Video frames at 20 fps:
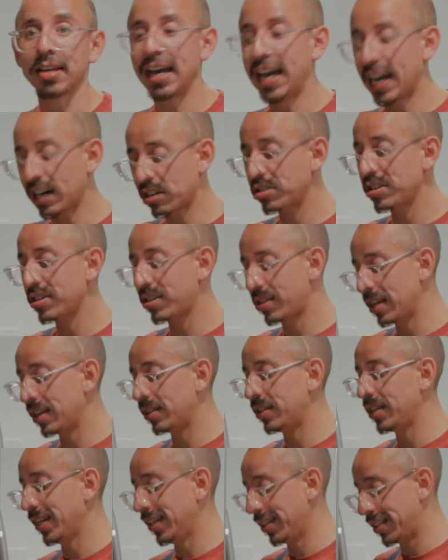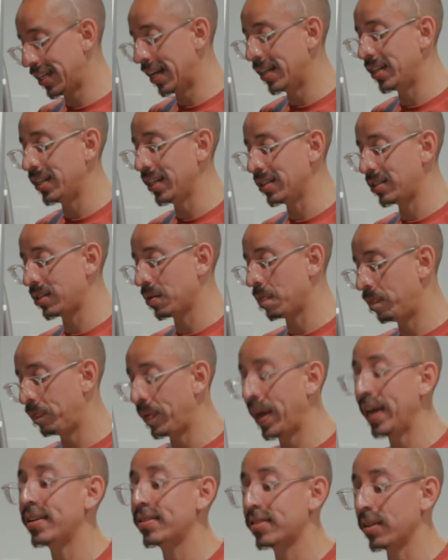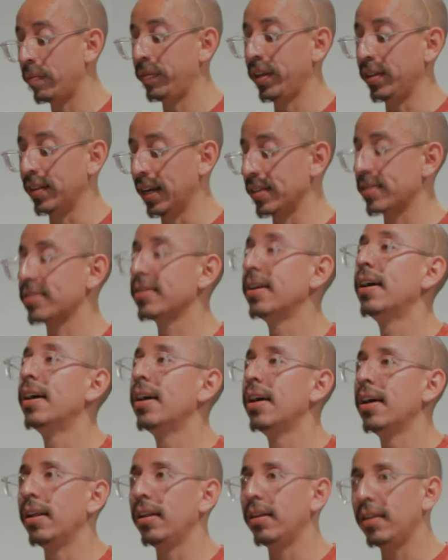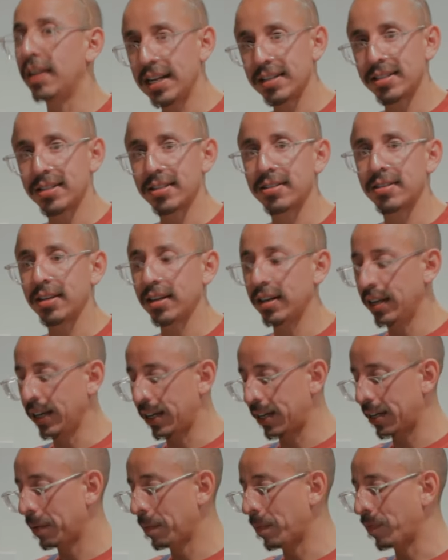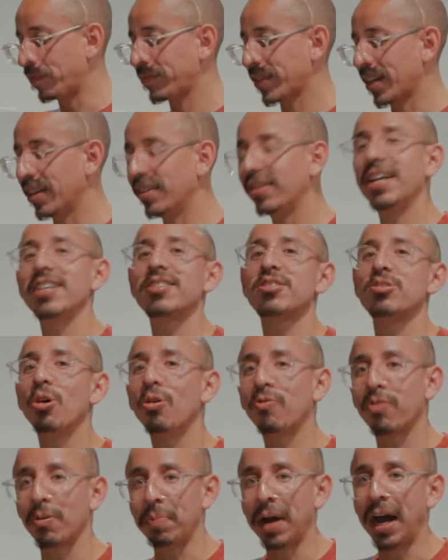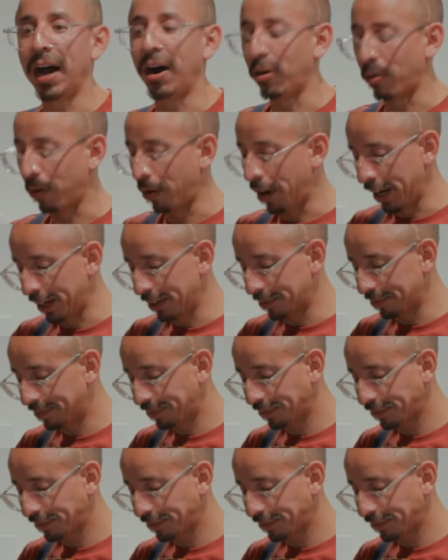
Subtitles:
I actually think the intent is to make something that's less acidic, less overpowering.